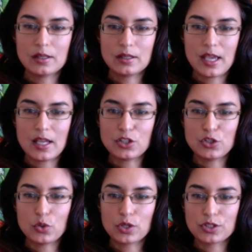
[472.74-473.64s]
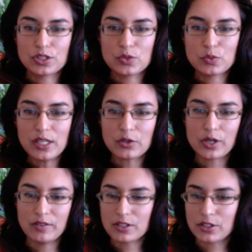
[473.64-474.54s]
get your sweet
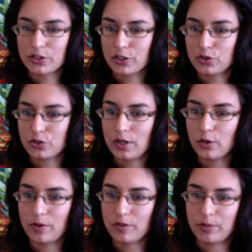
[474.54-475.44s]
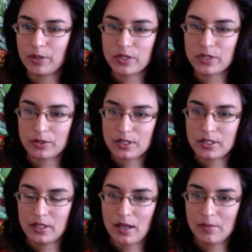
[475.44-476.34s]
cravings under control. I hope everybody was able to
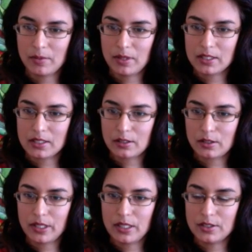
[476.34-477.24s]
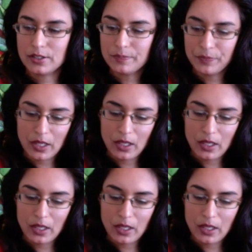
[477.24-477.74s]
see that. Maybe that's a little bit easier.